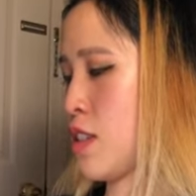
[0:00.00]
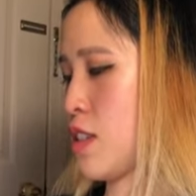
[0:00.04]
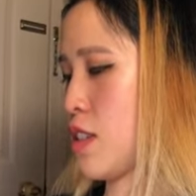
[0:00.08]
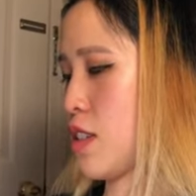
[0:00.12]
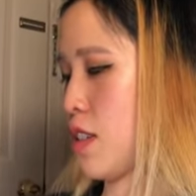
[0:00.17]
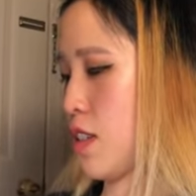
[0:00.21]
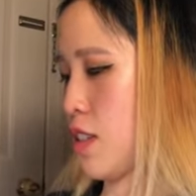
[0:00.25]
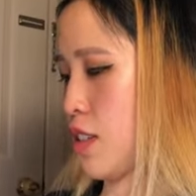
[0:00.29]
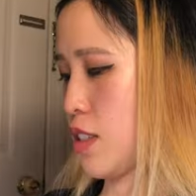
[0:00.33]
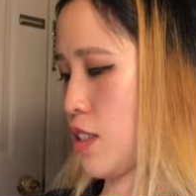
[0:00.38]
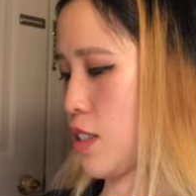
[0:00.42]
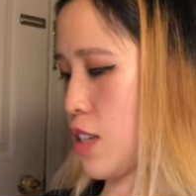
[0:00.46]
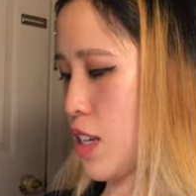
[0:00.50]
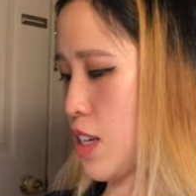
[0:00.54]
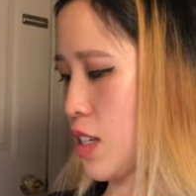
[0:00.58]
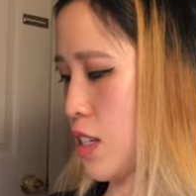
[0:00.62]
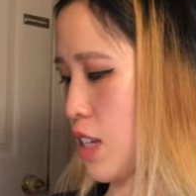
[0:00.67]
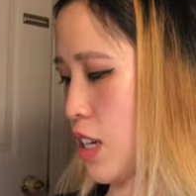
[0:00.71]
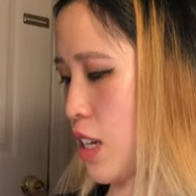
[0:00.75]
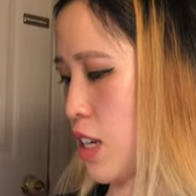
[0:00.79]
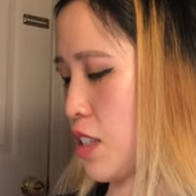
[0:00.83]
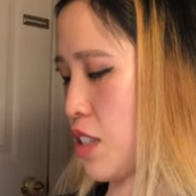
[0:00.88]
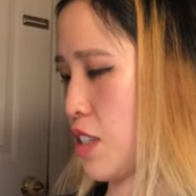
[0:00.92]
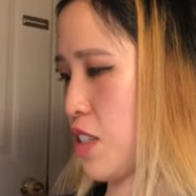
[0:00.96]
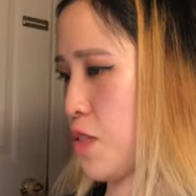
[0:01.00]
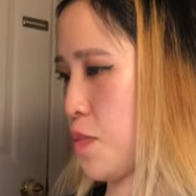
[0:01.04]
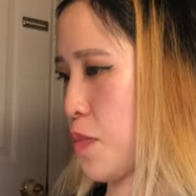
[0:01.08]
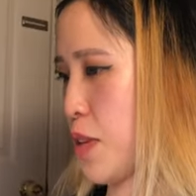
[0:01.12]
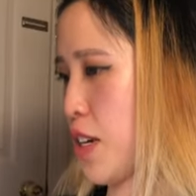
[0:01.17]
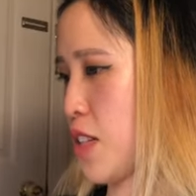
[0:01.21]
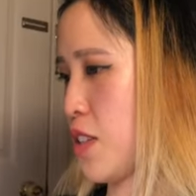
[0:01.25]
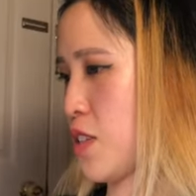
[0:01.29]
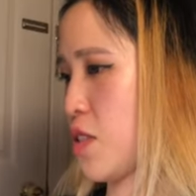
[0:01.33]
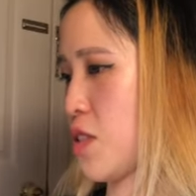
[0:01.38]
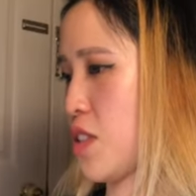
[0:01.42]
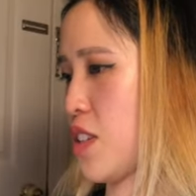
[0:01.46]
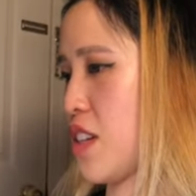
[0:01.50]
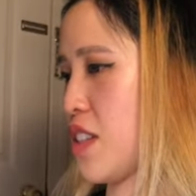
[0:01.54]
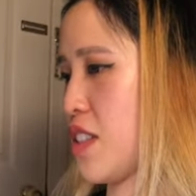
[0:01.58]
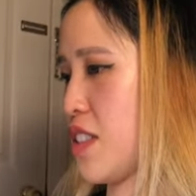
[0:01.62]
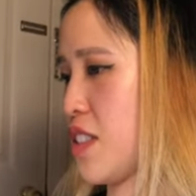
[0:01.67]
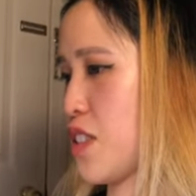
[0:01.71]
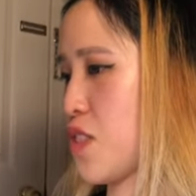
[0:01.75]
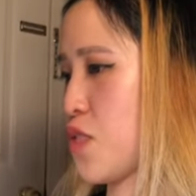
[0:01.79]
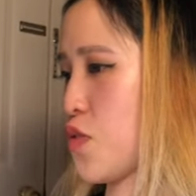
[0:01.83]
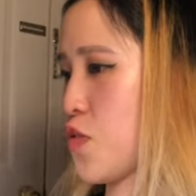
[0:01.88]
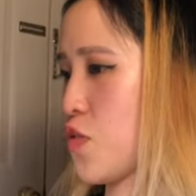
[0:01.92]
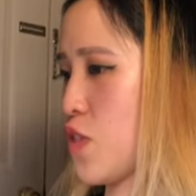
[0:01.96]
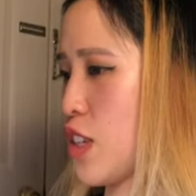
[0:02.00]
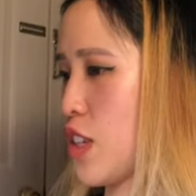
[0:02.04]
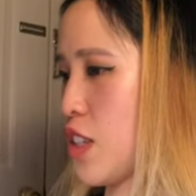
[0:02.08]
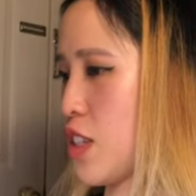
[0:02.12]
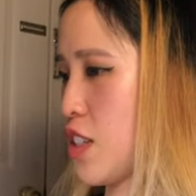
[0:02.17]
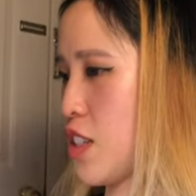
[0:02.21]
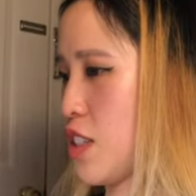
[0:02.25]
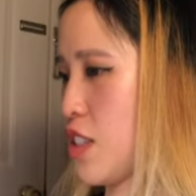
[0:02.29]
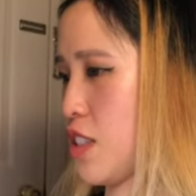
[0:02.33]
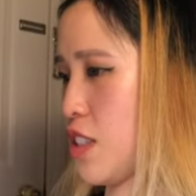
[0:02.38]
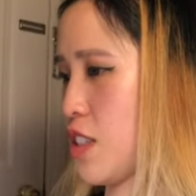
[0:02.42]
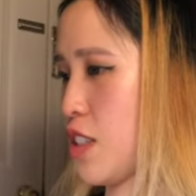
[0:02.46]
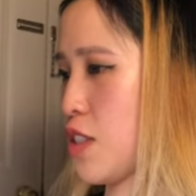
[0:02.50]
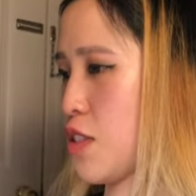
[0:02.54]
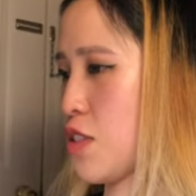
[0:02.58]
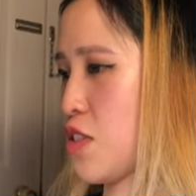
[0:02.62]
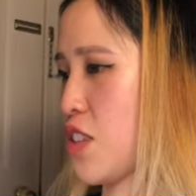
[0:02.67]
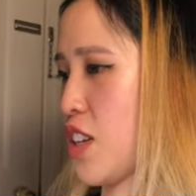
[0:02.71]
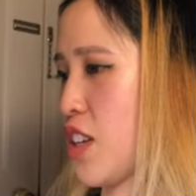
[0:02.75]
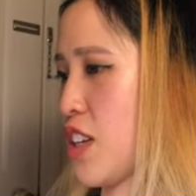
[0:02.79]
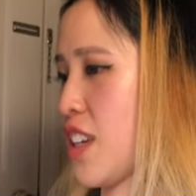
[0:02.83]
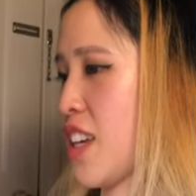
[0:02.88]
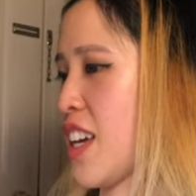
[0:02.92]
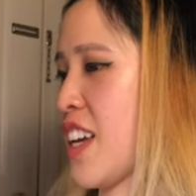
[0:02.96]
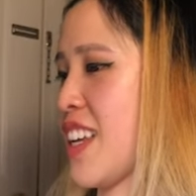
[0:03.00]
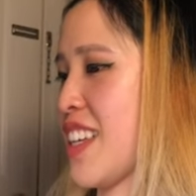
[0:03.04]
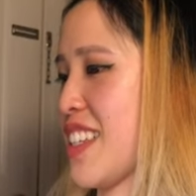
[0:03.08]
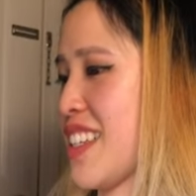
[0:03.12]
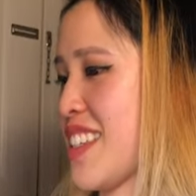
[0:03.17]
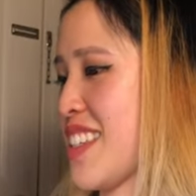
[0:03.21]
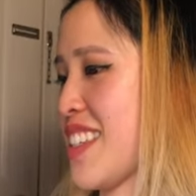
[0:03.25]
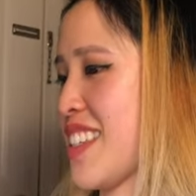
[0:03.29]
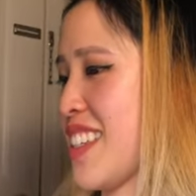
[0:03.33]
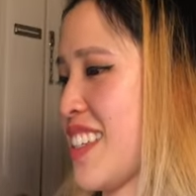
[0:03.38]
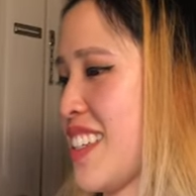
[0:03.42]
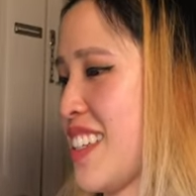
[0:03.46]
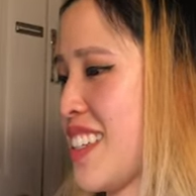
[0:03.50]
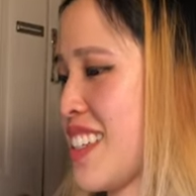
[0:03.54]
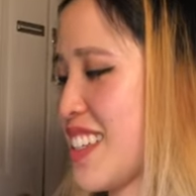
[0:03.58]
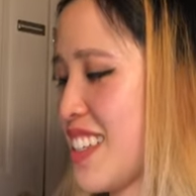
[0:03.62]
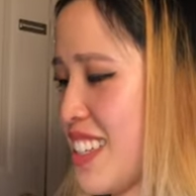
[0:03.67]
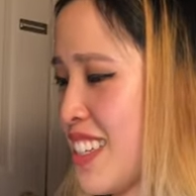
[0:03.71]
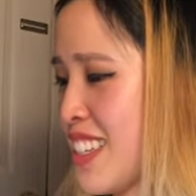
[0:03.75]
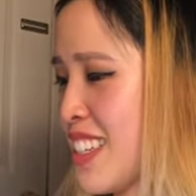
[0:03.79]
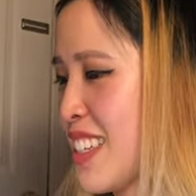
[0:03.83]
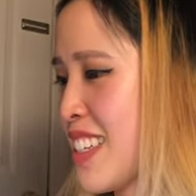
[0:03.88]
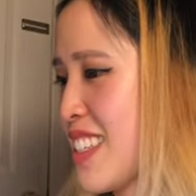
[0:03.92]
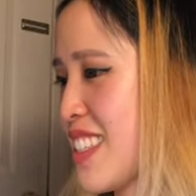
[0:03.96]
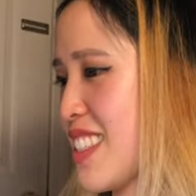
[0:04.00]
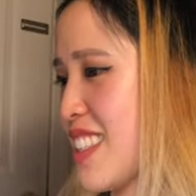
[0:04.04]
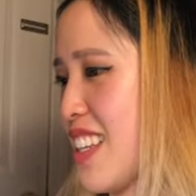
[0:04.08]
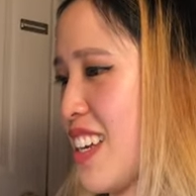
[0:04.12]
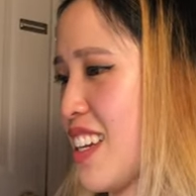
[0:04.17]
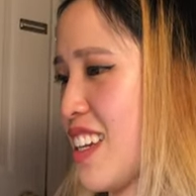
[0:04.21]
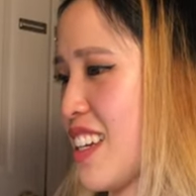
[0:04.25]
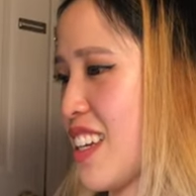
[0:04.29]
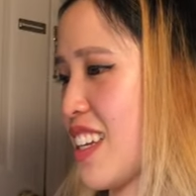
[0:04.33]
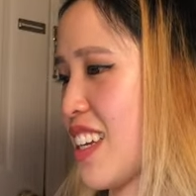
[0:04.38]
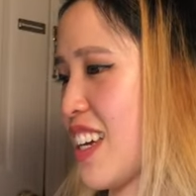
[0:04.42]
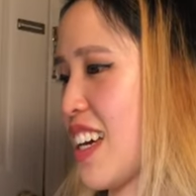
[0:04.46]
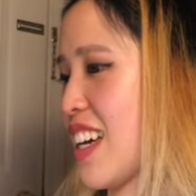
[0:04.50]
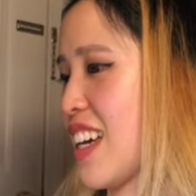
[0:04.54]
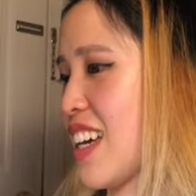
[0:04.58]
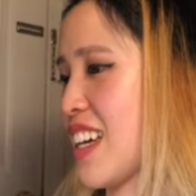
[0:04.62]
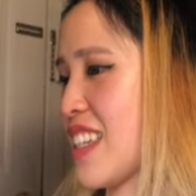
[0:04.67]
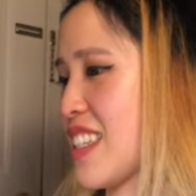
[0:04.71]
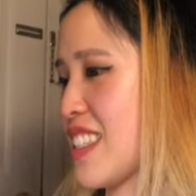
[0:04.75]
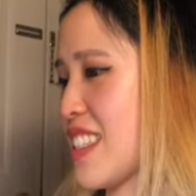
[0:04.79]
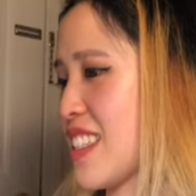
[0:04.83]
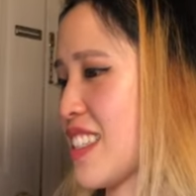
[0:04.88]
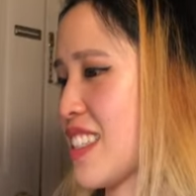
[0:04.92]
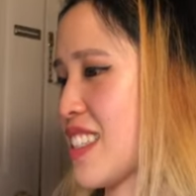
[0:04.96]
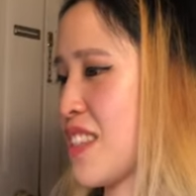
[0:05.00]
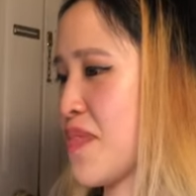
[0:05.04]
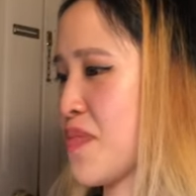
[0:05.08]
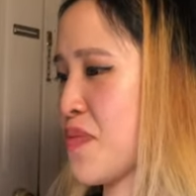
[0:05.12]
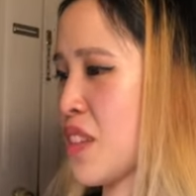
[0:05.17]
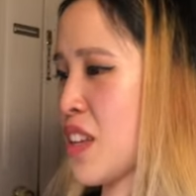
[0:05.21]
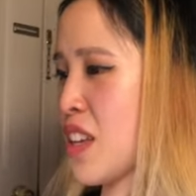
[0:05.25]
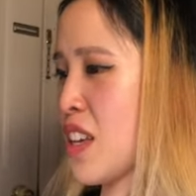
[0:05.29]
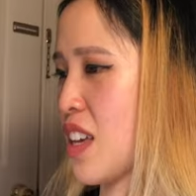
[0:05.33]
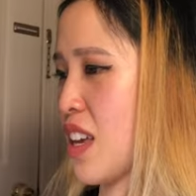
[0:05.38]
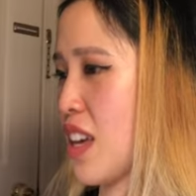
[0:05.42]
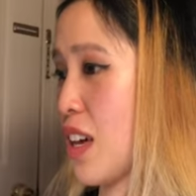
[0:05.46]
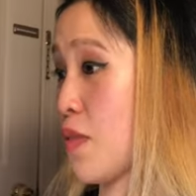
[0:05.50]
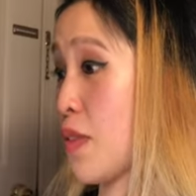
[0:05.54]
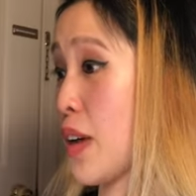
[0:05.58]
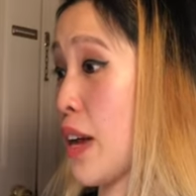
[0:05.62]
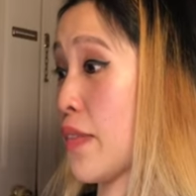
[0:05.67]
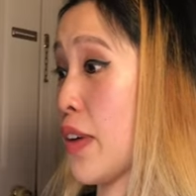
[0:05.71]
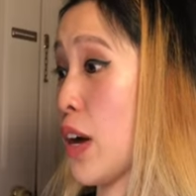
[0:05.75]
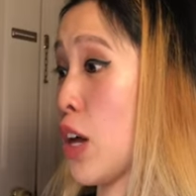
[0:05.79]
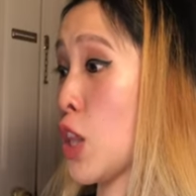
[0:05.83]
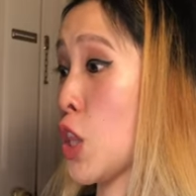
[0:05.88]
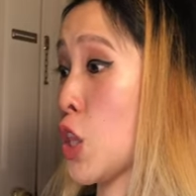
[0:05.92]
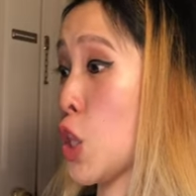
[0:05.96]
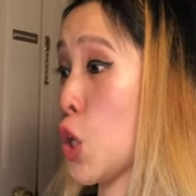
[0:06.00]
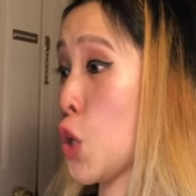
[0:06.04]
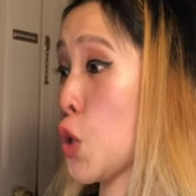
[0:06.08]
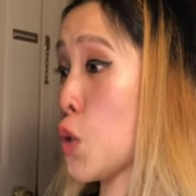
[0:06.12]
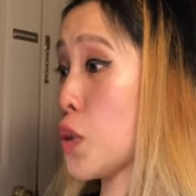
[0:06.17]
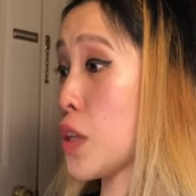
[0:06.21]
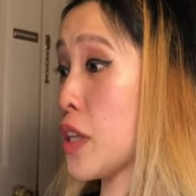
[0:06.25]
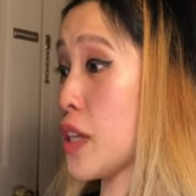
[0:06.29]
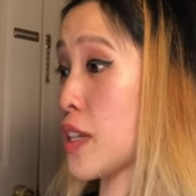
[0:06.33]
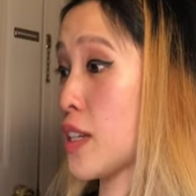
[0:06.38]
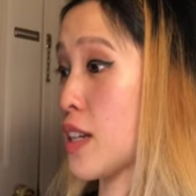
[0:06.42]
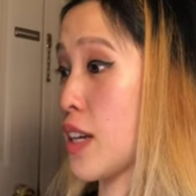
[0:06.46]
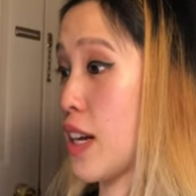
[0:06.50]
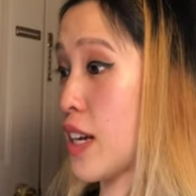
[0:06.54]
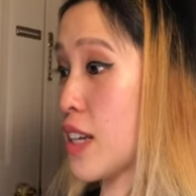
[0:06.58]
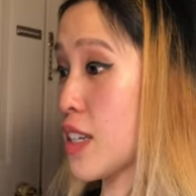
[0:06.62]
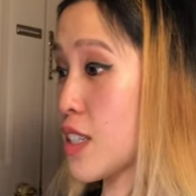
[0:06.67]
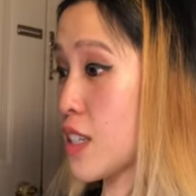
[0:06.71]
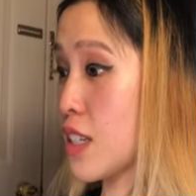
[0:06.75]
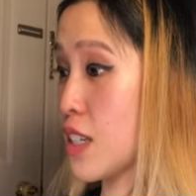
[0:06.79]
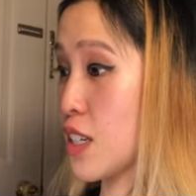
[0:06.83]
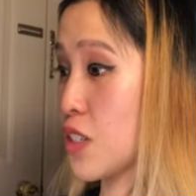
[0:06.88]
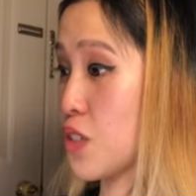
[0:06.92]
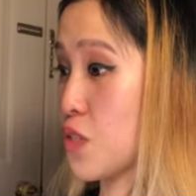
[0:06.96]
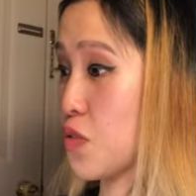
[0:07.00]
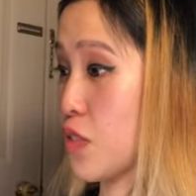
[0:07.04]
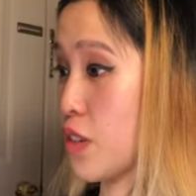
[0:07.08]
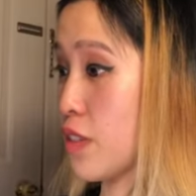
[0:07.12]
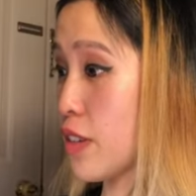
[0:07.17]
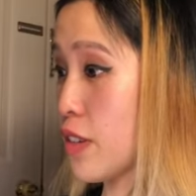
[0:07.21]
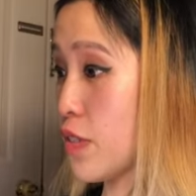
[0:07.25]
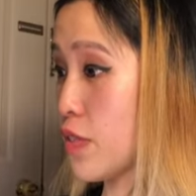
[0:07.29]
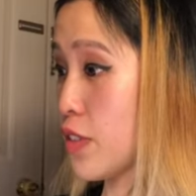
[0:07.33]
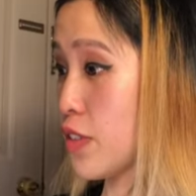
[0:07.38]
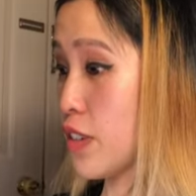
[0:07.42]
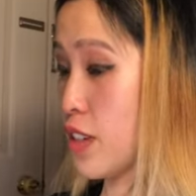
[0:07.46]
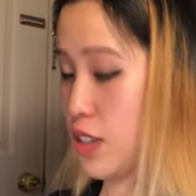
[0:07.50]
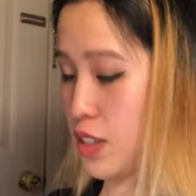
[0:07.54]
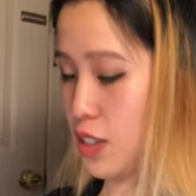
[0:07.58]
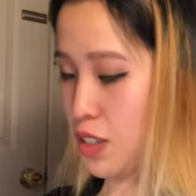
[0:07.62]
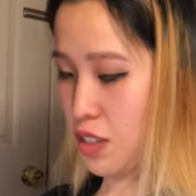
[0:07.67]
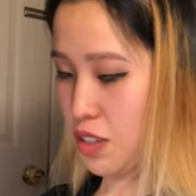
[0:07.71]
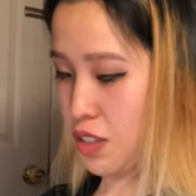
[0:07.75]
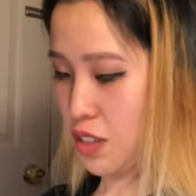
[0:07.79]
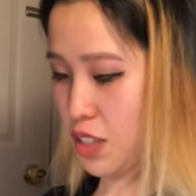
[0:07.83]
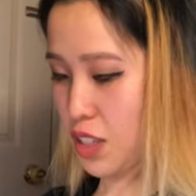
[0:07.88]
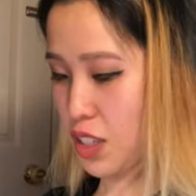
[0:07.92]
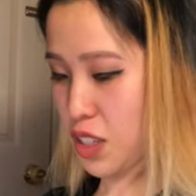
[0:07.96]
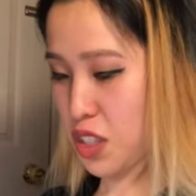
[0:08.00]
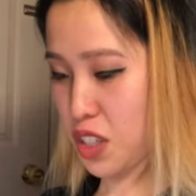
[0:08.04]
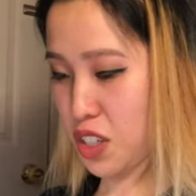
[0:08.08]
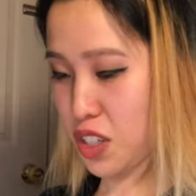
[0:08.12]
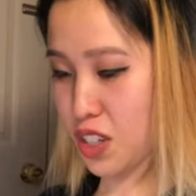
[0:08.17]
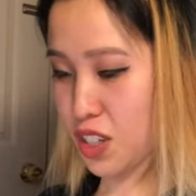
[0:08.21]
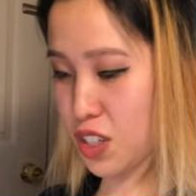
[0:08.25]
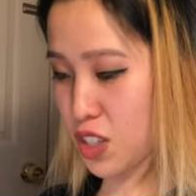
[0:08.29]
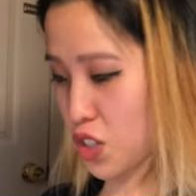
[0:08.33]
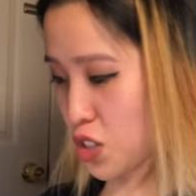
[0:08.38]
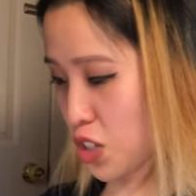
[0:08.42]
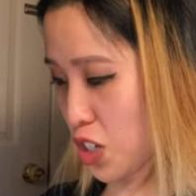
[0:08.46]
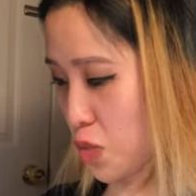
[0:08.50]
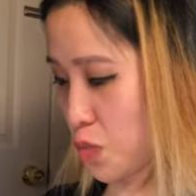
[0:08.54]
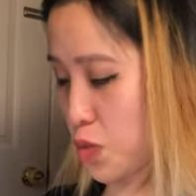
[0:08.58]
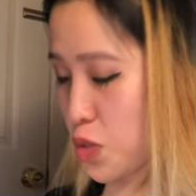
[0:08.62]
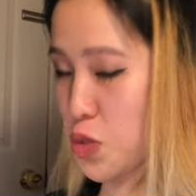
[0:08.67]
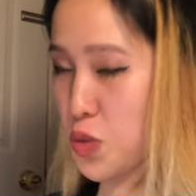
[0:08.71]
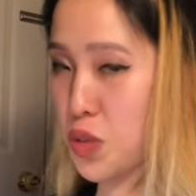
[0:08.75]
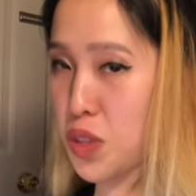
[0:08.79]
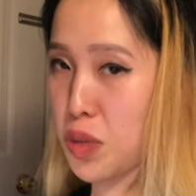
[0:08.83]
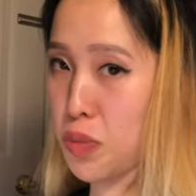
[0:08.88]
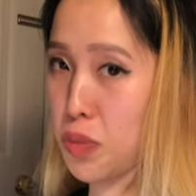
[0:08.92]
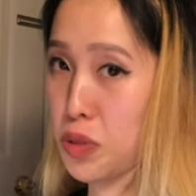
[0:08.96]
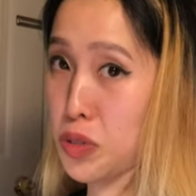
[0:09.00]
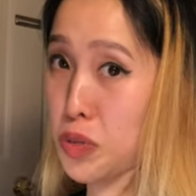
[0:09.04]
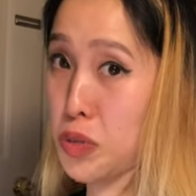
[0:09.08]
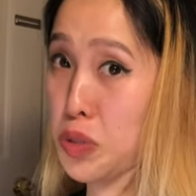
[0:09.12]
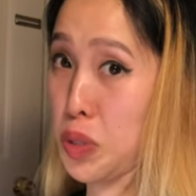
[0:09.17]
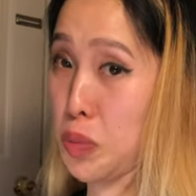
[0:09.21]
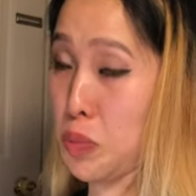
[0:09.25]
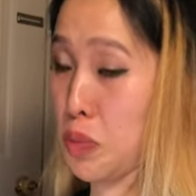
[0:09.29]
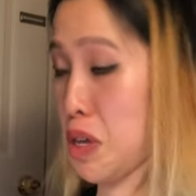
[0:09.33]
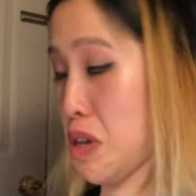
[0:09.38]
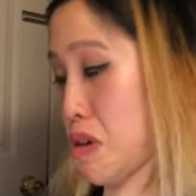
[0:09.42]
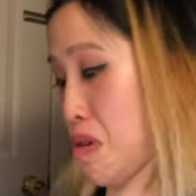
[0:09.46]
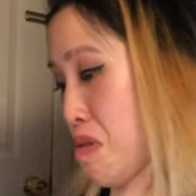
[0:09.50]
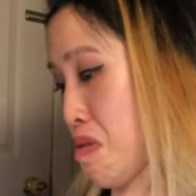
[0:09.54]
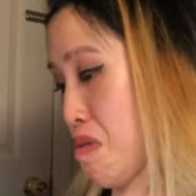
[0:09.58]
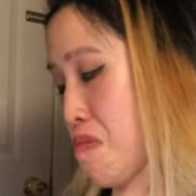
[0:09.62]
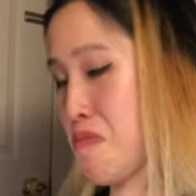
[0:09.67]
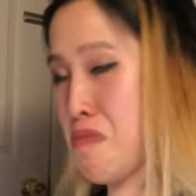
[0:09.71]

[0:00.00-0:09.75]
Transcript: Got a sandcastle, Palo Sands Fields, another sandcastle, Sandygast. And we have a nine Ninetales, very, very nice. I like the contrast between the blue and the pink.